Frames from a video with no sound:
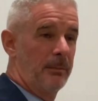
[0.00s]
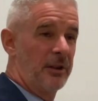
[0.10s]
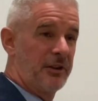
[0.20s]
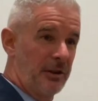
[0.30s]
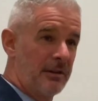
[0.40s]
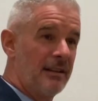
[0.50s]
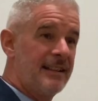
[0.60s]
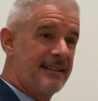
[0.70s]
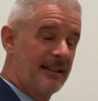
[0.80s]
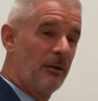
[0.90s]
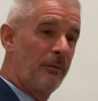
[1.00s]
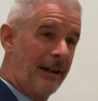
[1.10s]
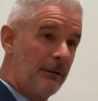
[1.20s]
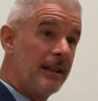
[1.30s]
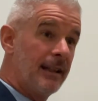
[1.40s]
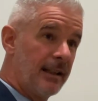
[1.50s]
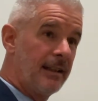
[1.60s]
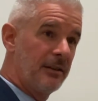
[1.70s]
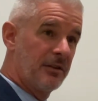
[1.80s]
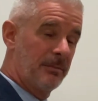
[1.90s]
but certainly still very
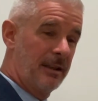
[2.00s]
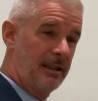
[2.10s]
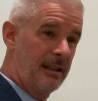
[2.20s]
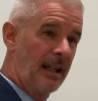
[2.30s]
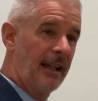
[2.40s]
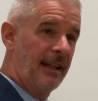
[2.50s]
keen to be